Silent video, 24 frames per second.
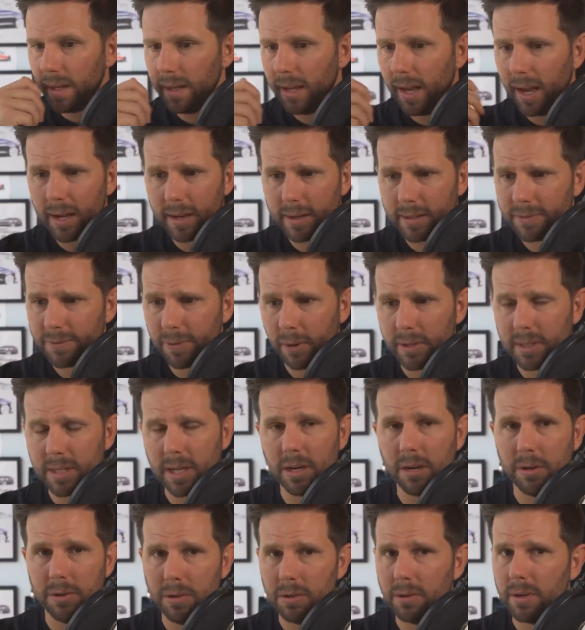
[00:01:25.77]
yeah, as far as
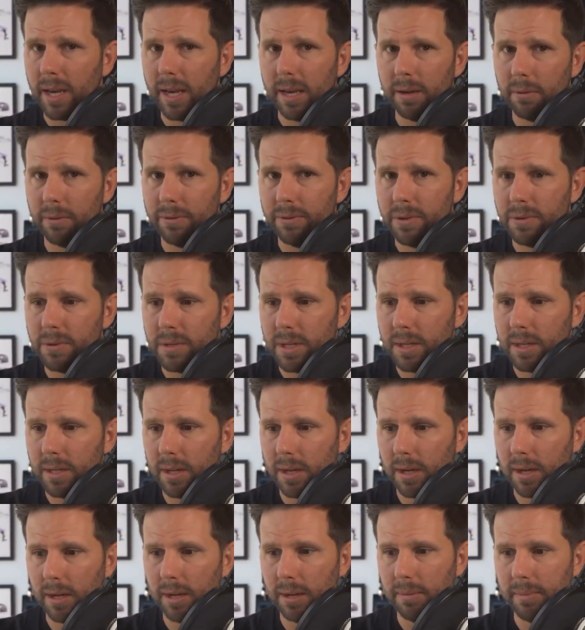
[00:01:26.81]
I know, you can refuse it,
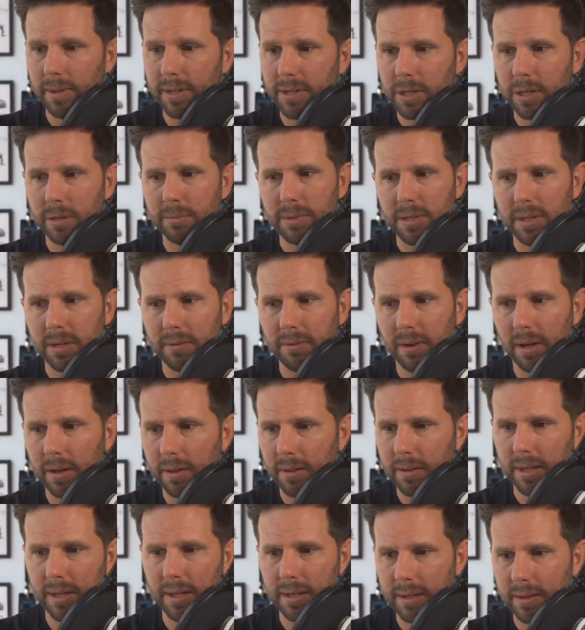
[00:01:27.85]
um, in terms of,
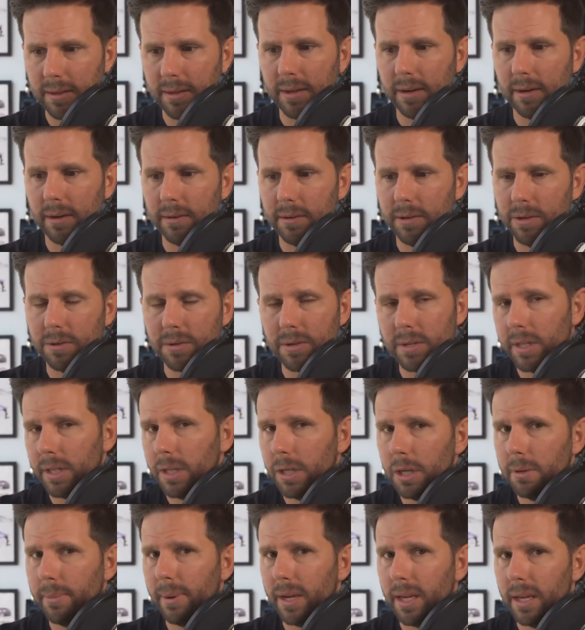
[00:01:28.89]
uh, in they're usually
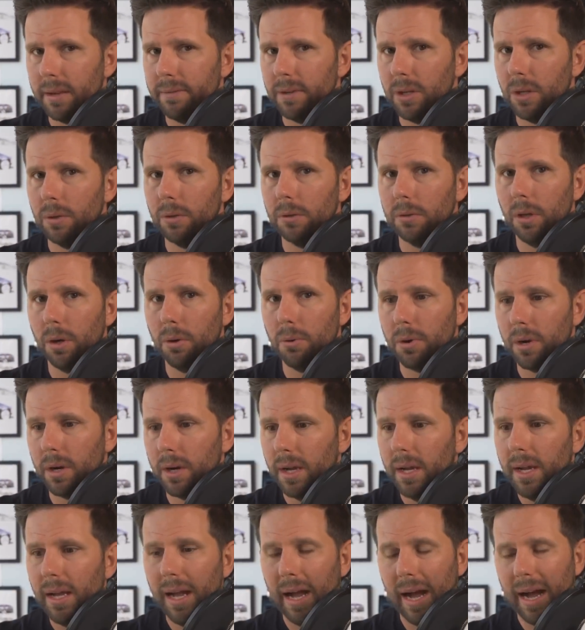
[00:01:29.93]
good about giving you a
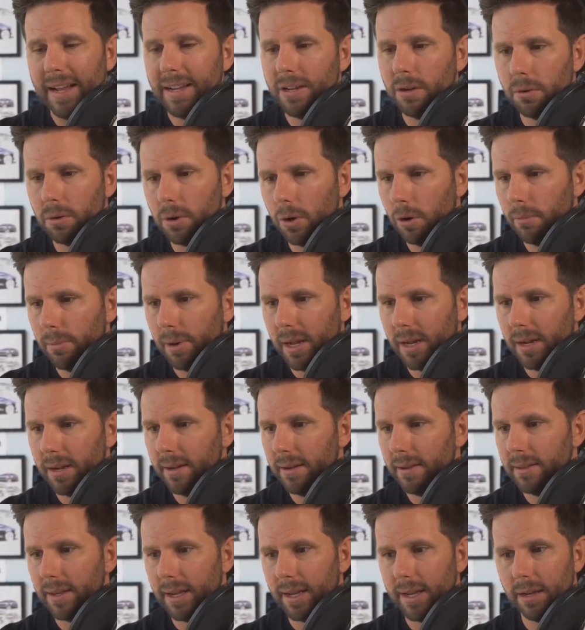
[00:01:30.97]
loaner. I don't know about
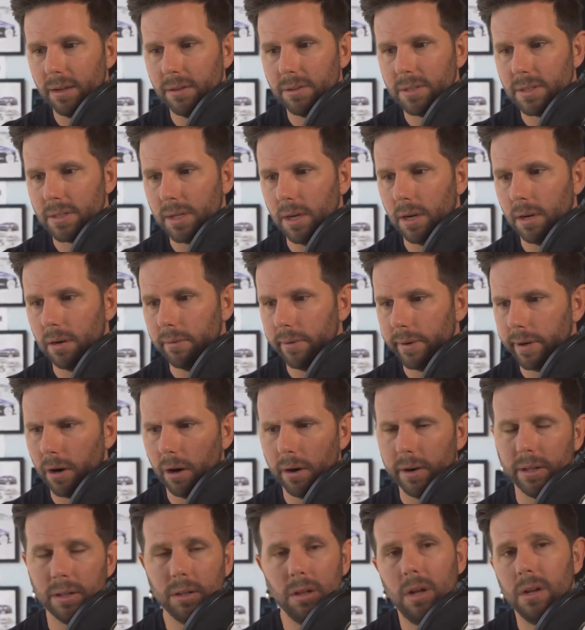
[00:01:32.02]
anything else, uh,
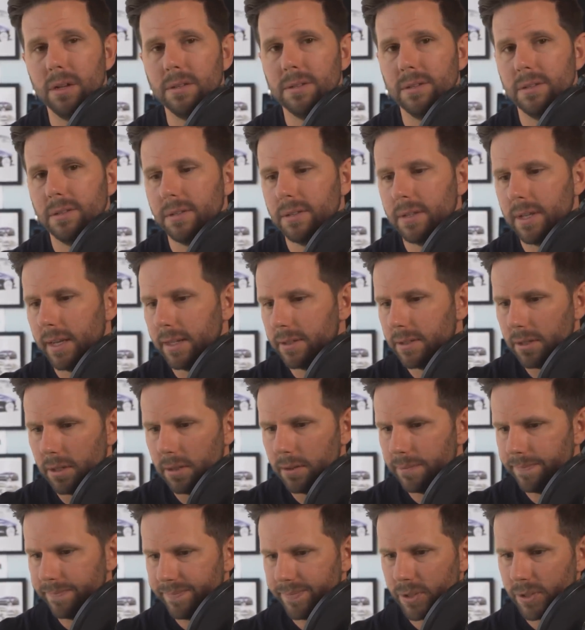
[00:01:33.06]
regarding losses and that.
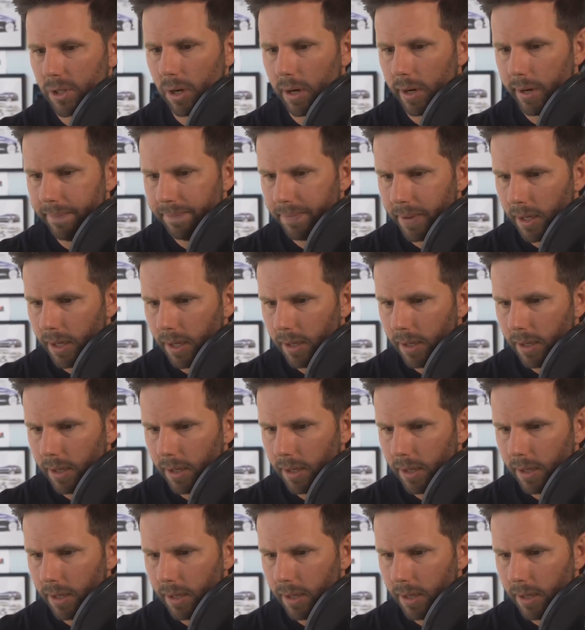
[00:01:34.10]
So sorry.